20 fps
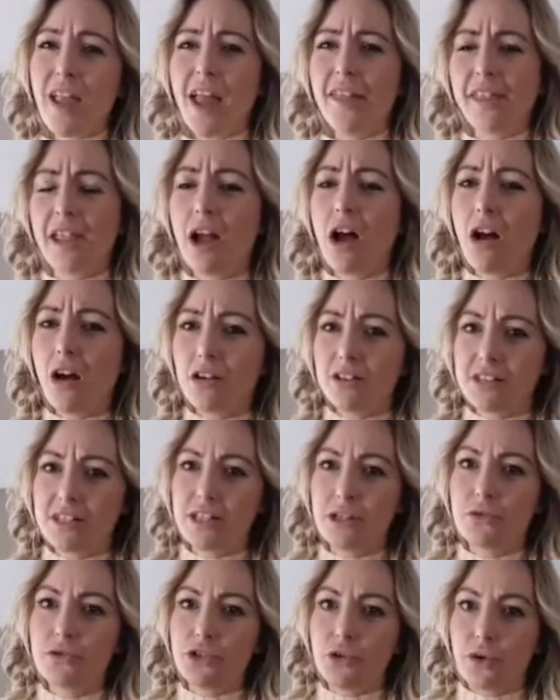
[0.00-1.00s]
And they are
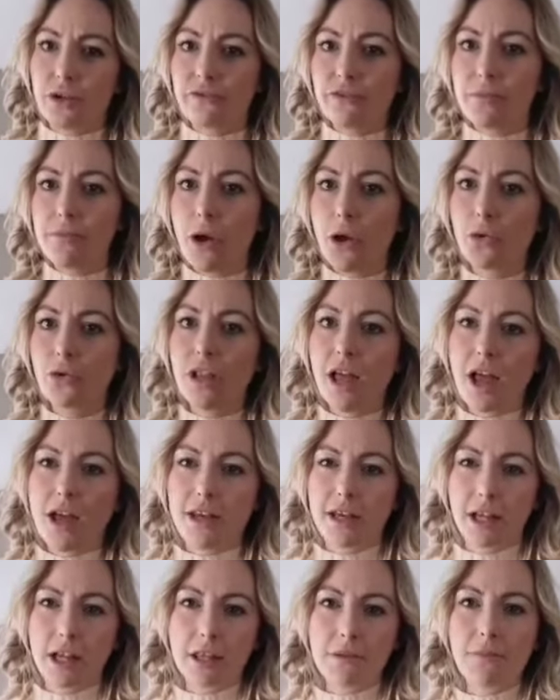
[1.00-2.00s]
still doing remote
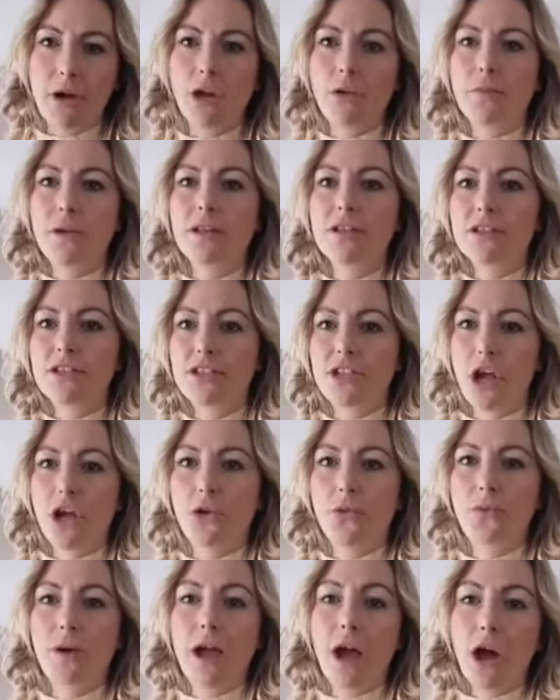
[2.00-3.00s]
learning at the moment.
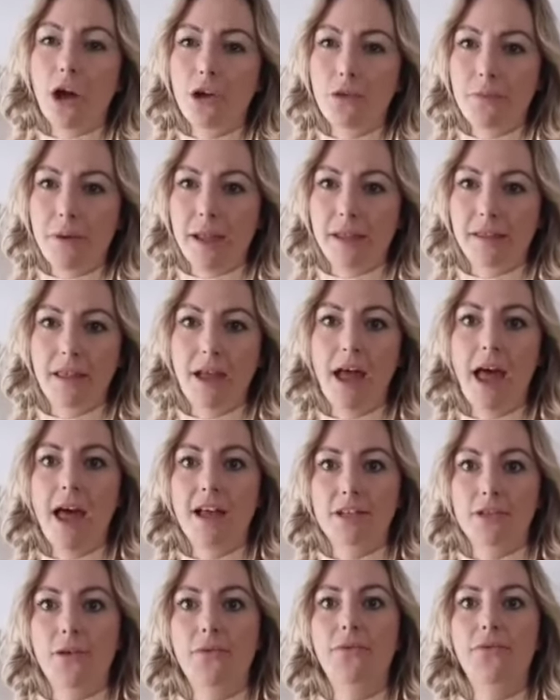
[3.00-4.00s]
So we're hoping that
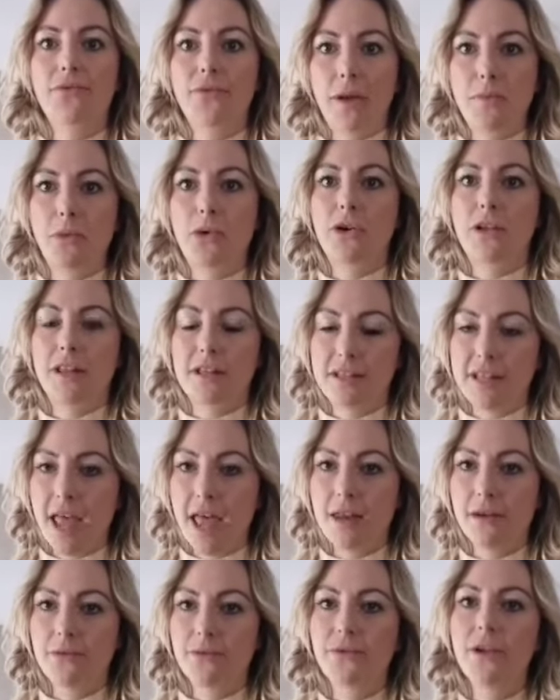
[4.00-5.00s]
as of February the
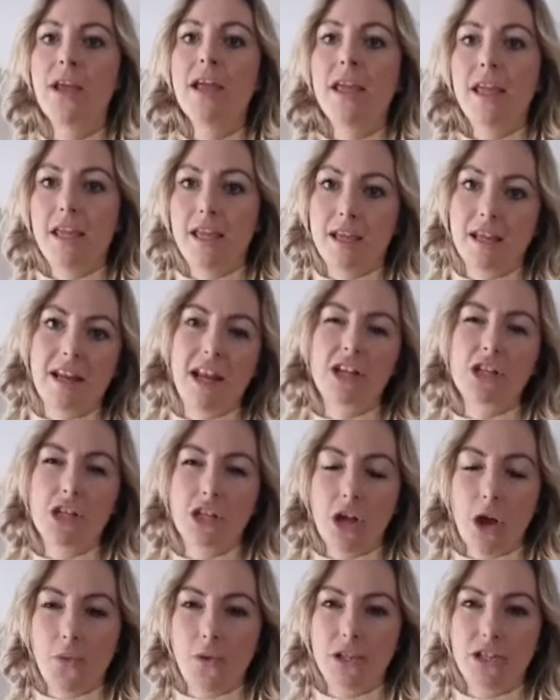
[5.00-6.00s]
10th, he can
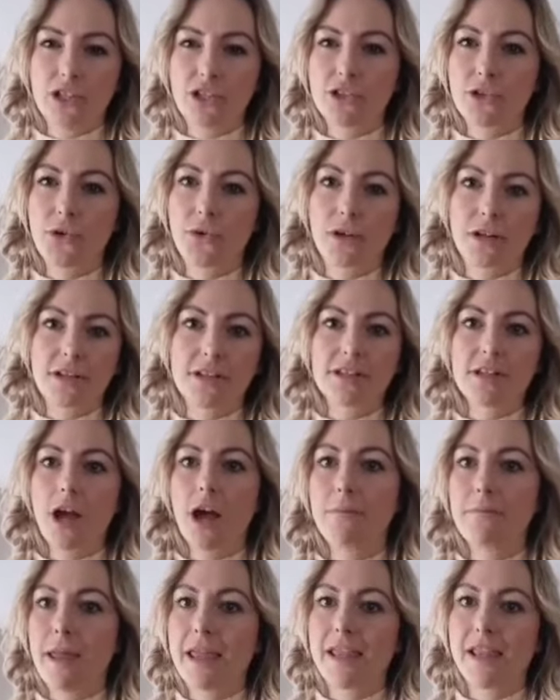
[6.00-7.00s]
actually go into school and
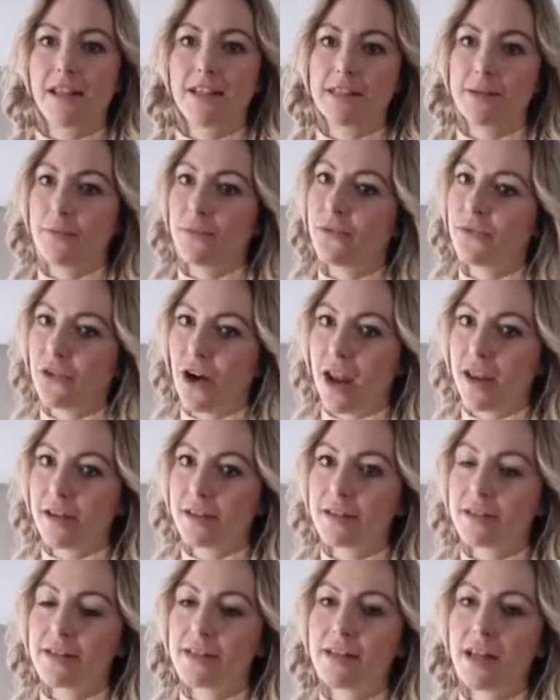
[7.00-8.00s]
start making some
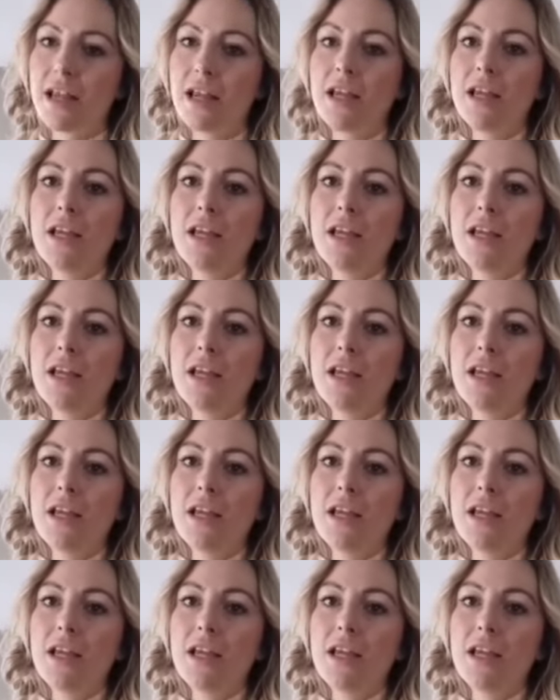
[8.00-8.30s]
friends.